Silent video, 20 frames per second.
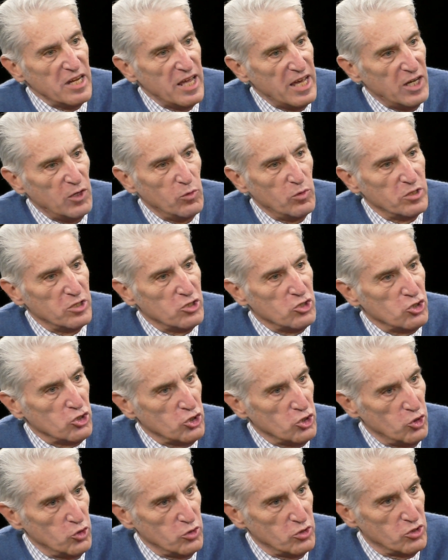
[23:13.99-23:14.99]
Helena's
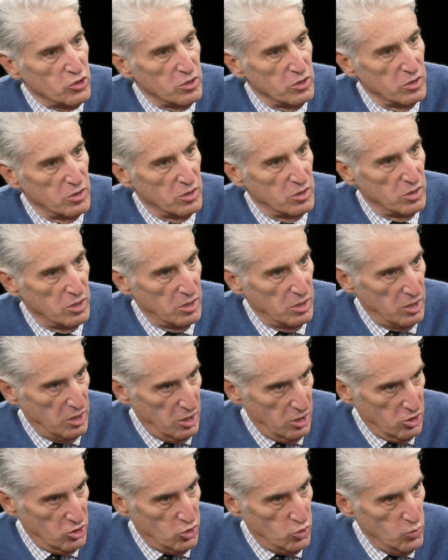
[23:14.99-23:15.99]
Church
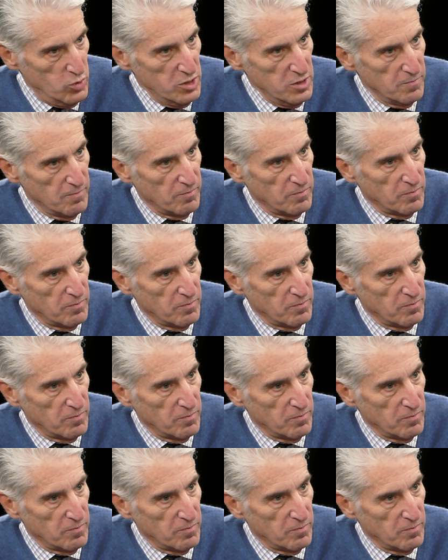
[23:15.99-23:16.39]
history